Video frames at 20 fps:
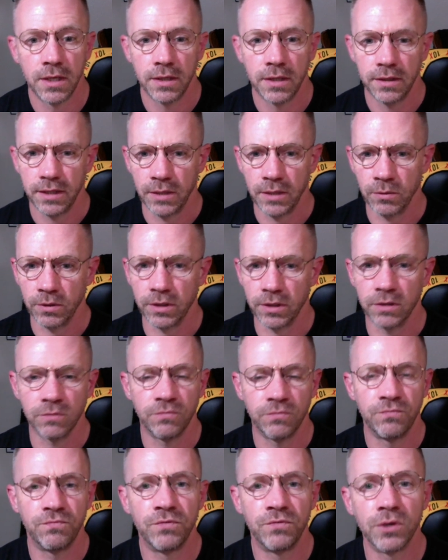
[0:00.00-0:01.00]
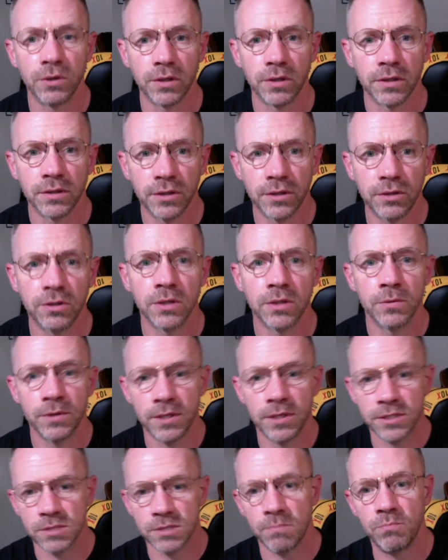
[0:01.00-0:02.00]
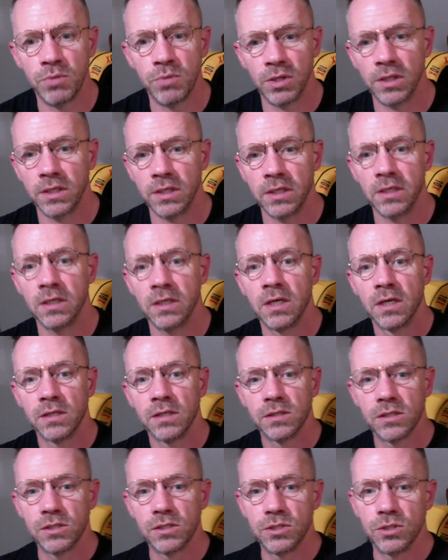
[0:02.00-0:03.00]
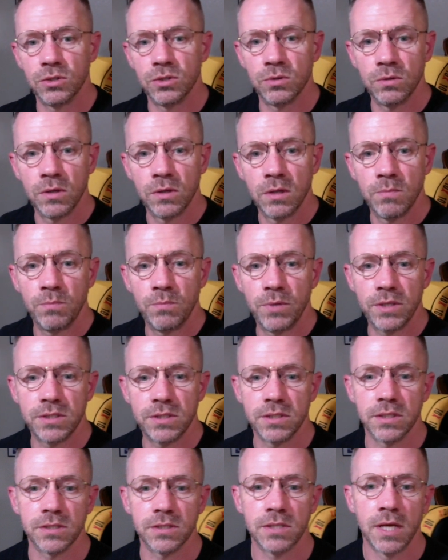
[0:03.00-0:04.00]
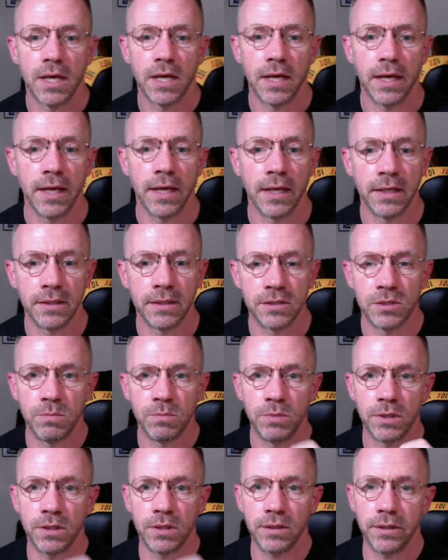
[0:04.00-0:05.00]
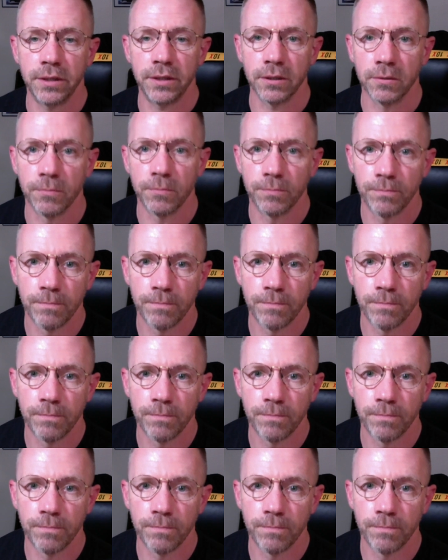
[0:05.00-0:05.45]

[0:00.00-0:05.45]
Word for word: They were interfering literally with his ability to do business. And to be clear,